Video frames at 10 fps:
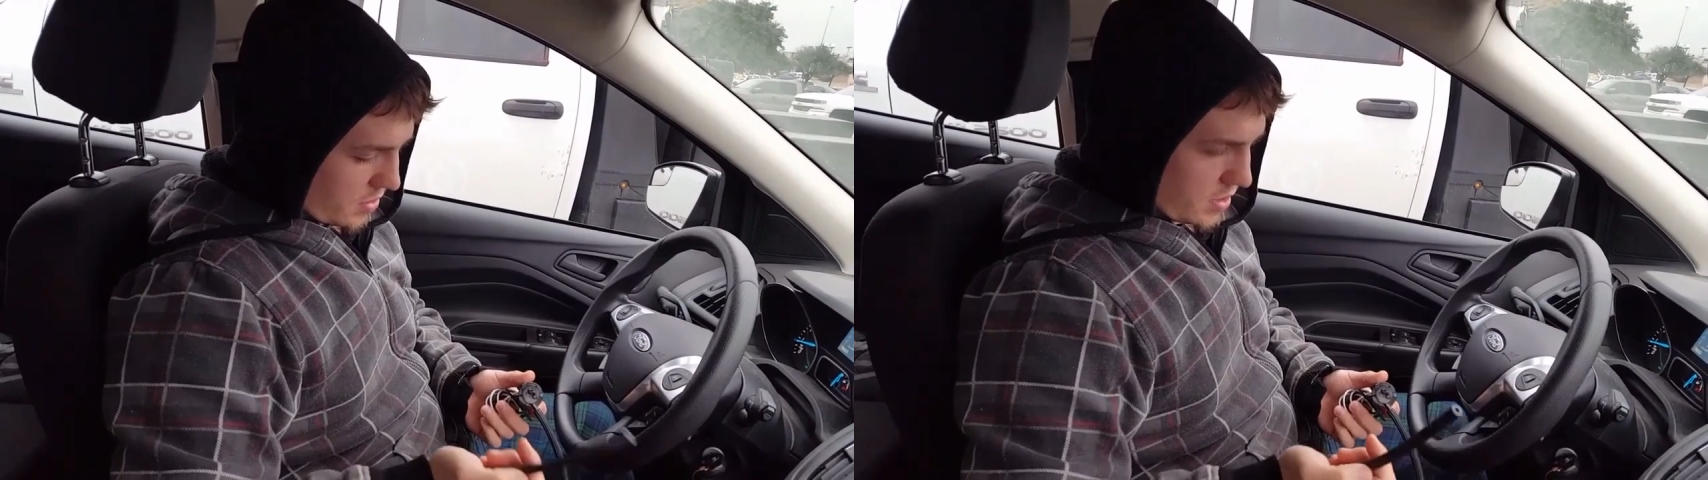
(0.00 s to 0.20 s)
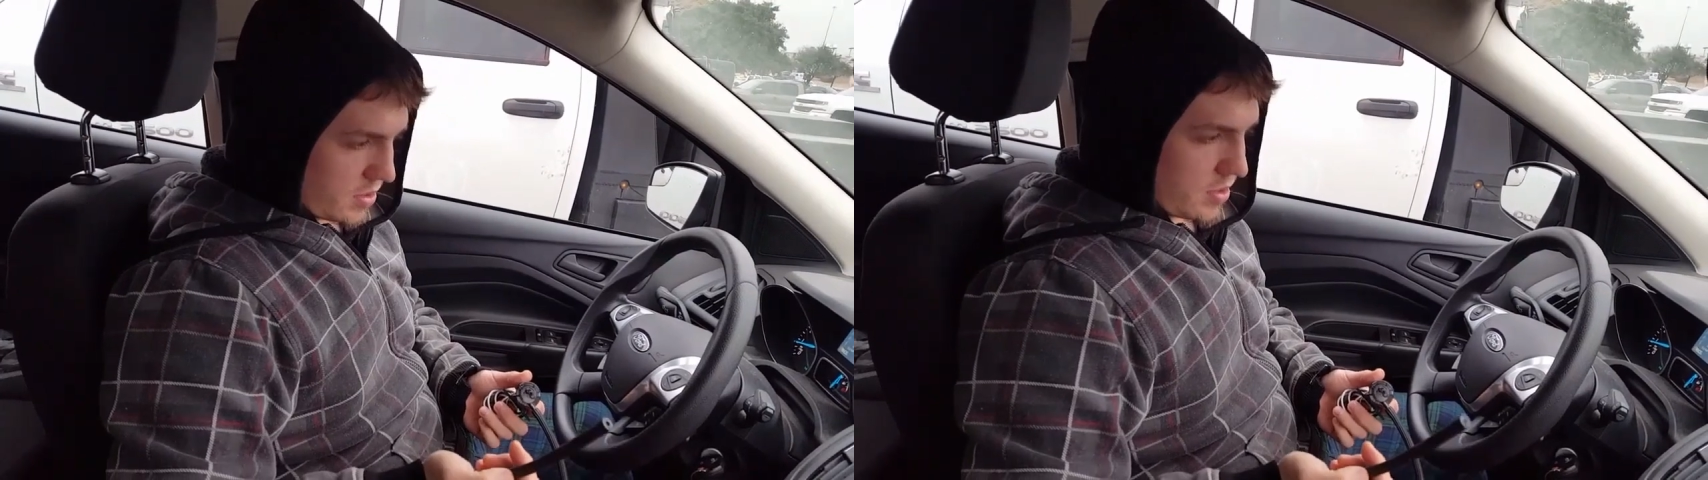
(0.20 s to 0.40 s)

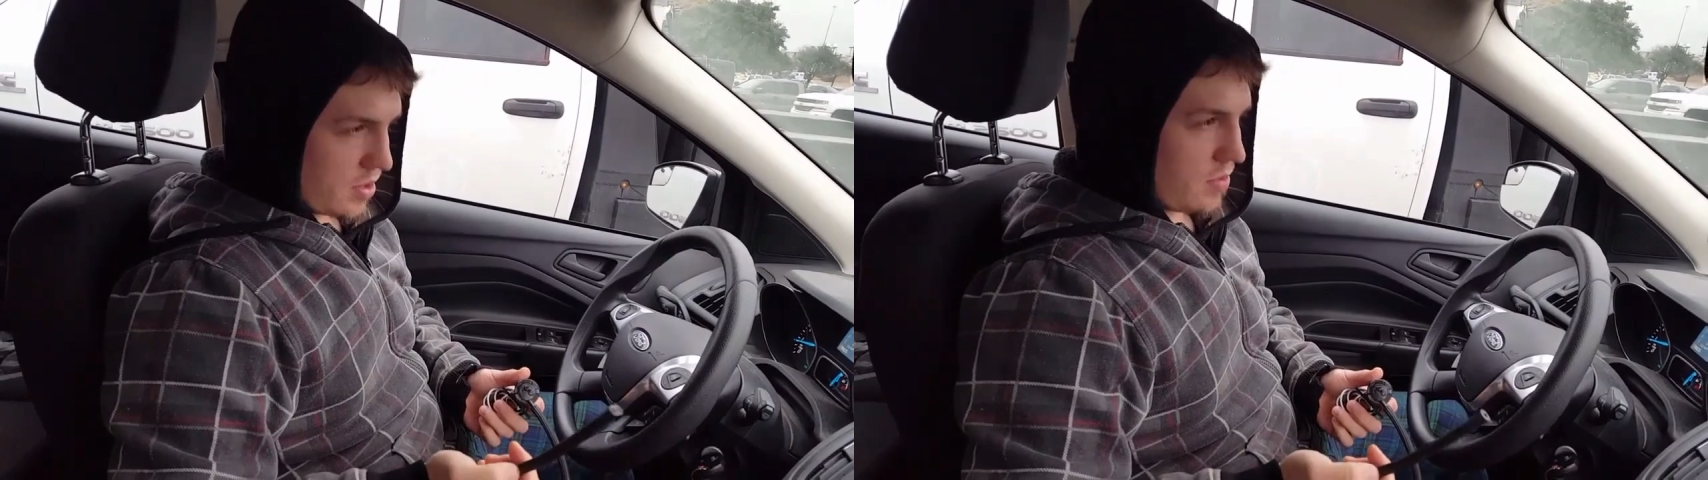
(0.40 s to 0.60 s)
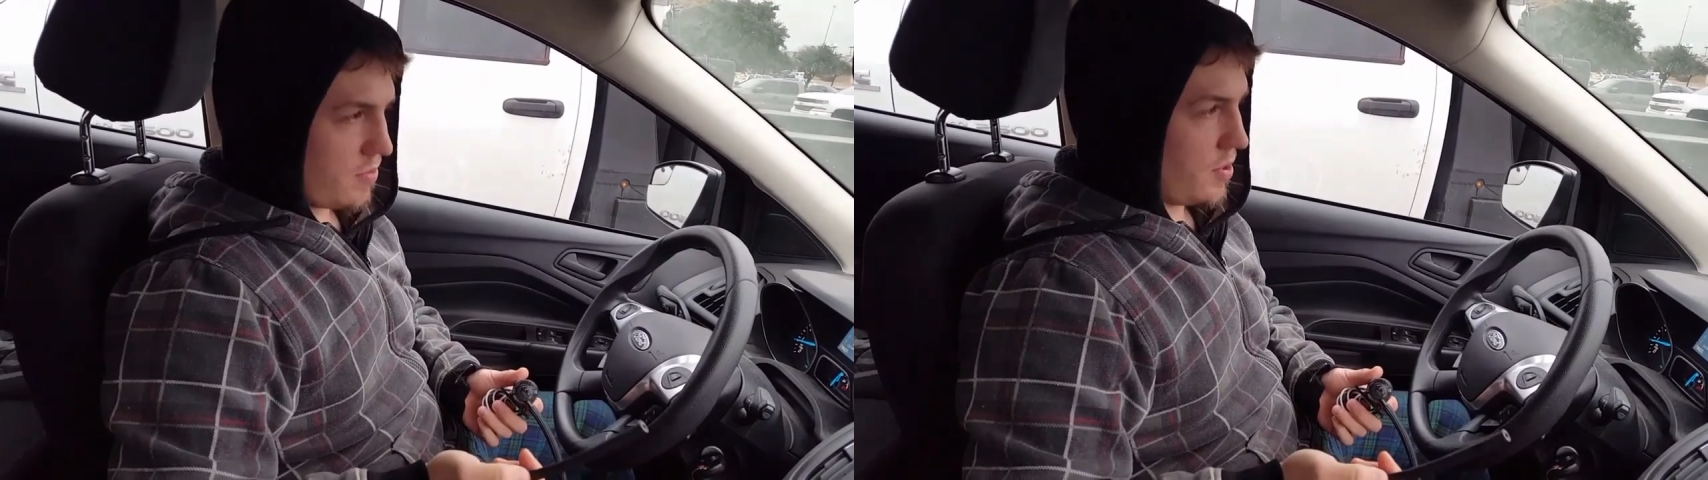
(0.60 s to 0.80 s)
that
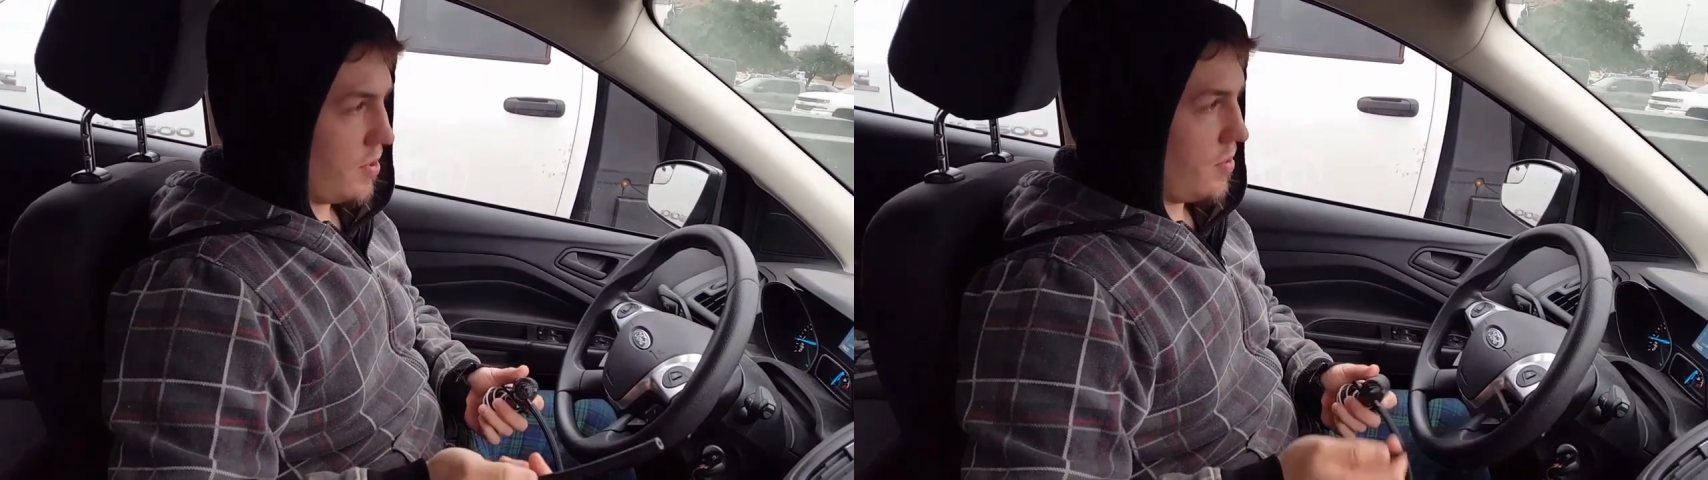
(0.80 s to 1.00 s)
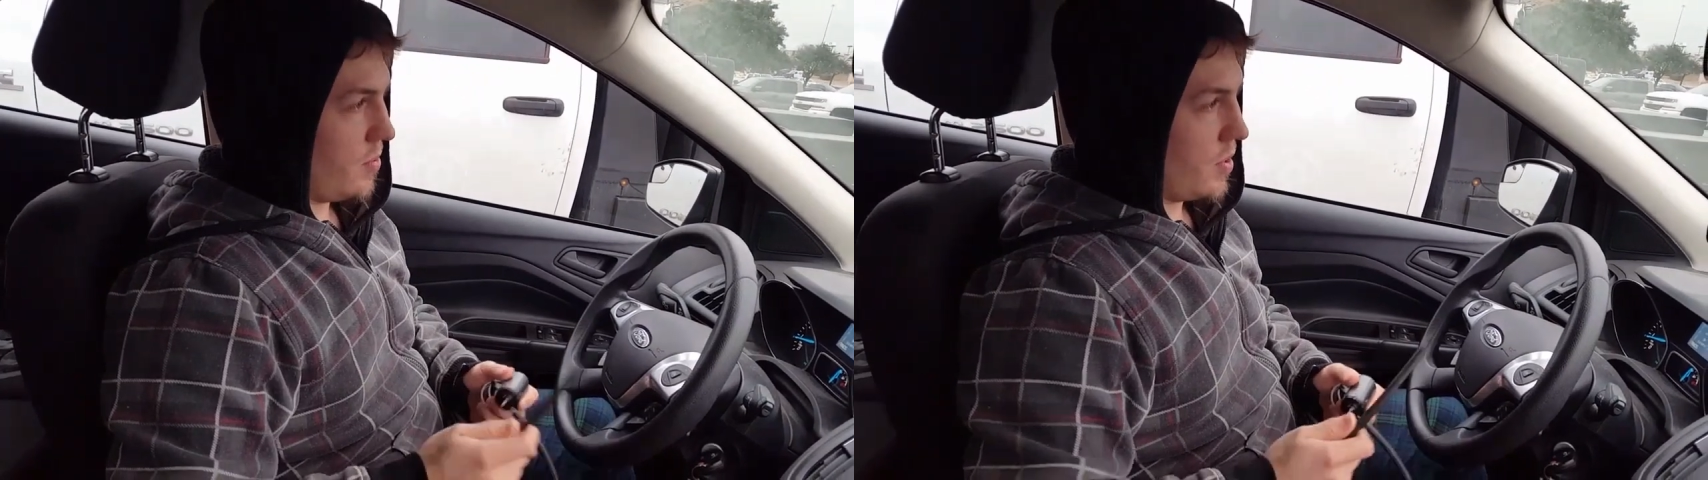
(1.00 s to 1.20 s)
stuff,
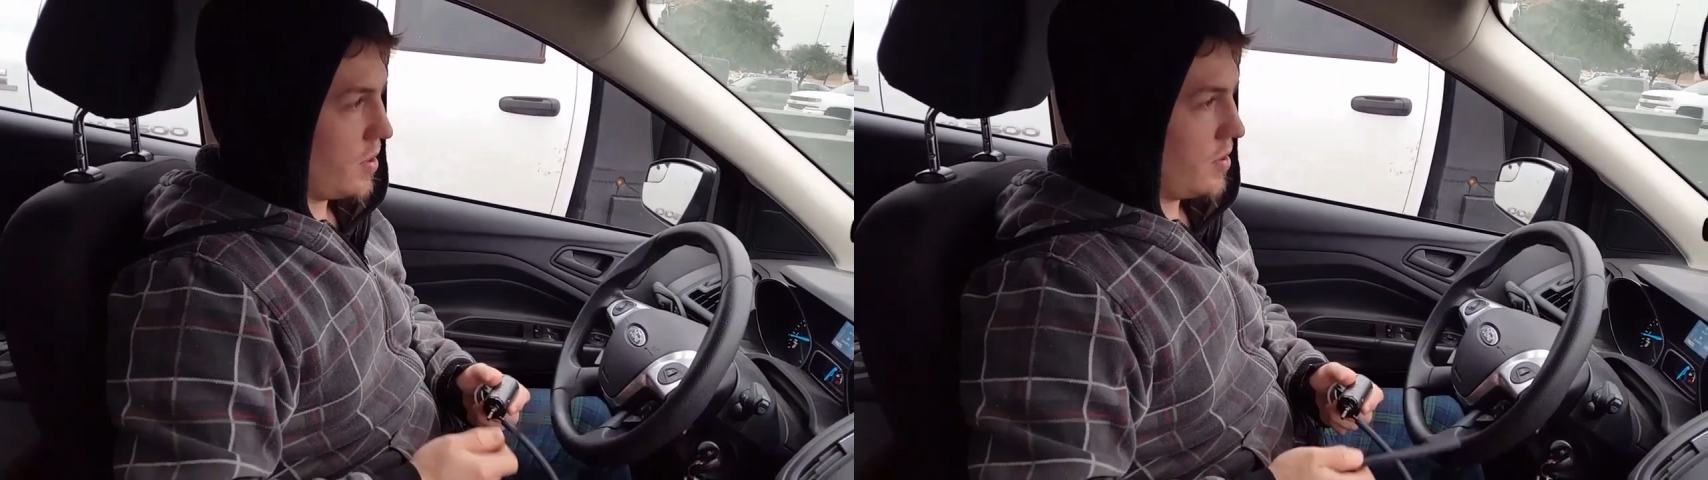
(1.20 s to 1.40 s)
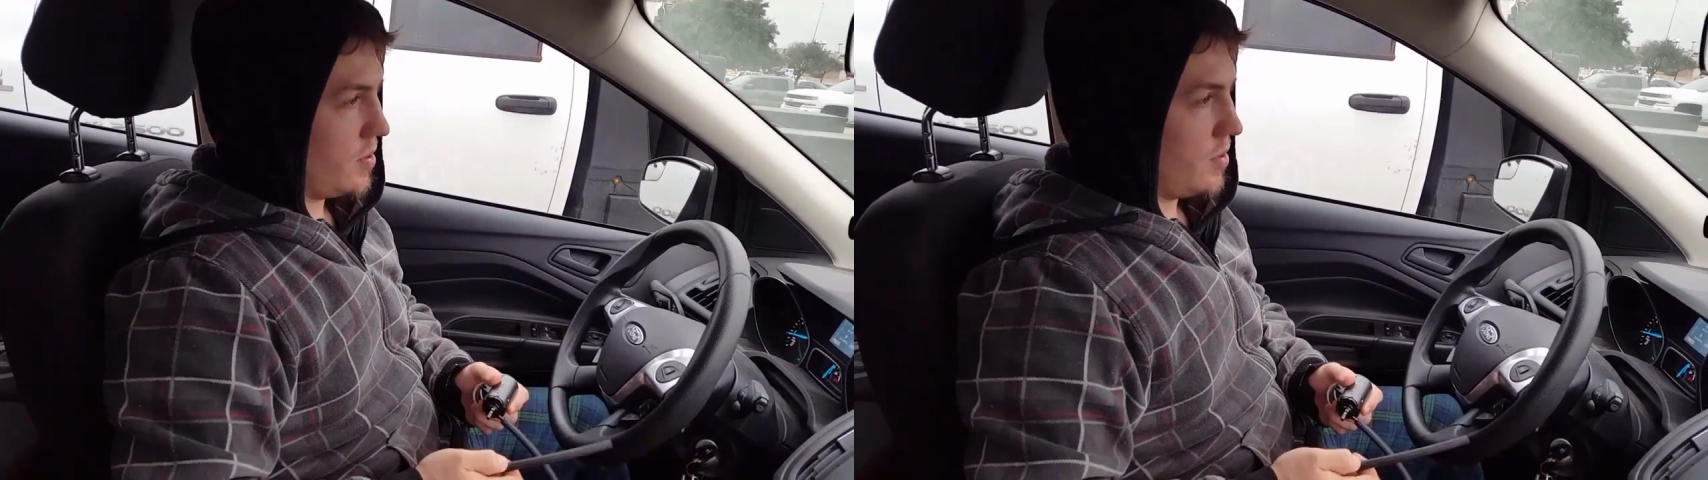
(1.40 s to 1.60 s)
and we're
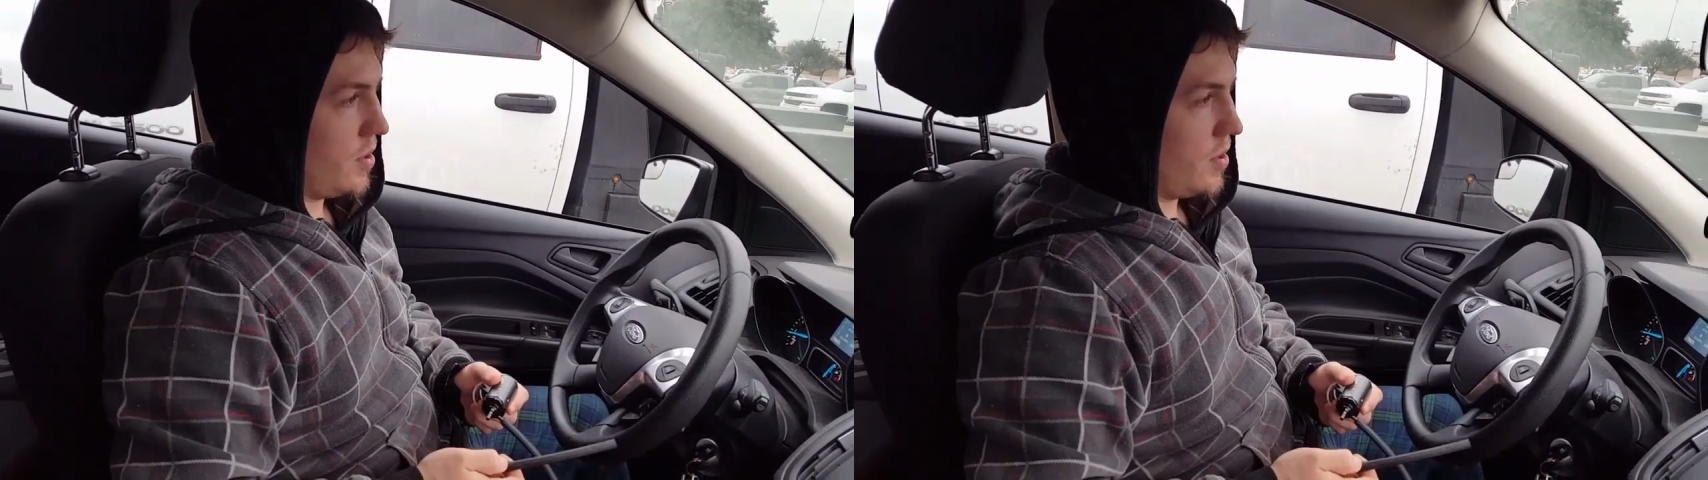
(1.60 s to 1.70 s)
gonna,